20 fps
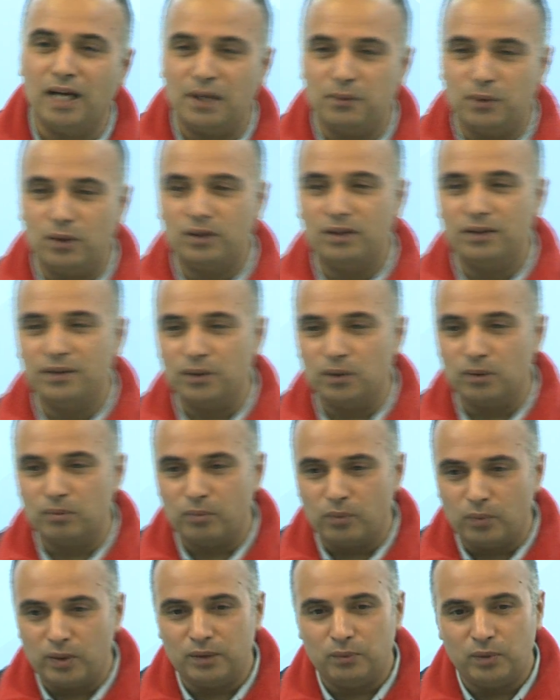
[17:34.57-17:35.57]
I would you know,
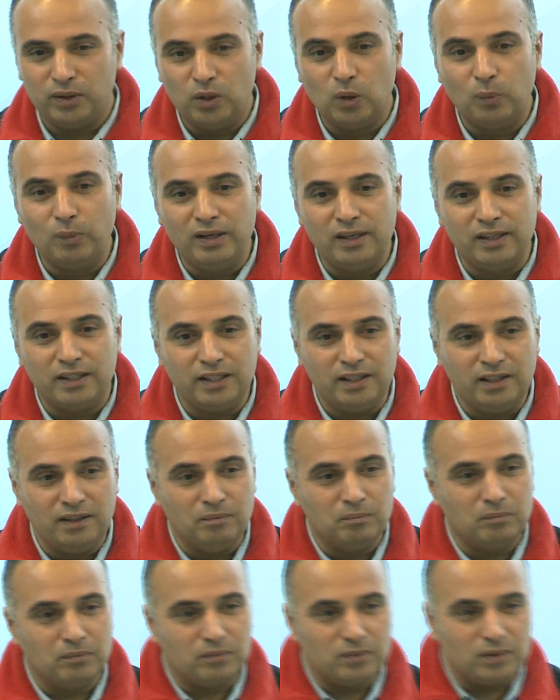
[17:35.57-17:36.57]
with, with
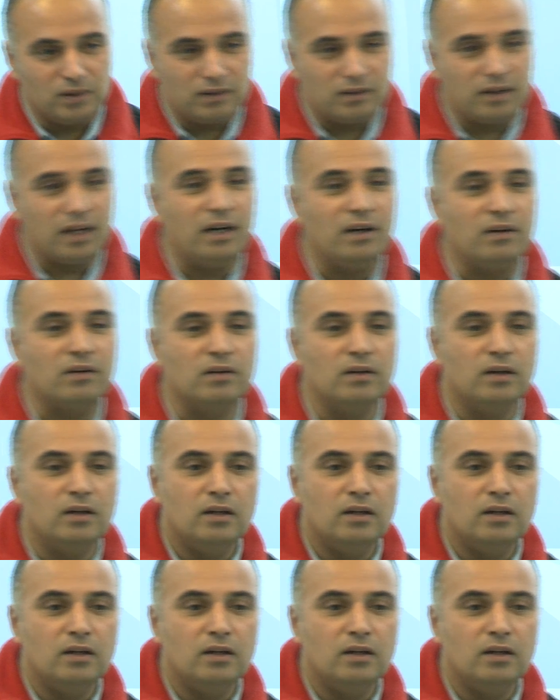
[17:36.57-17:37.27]
humility state,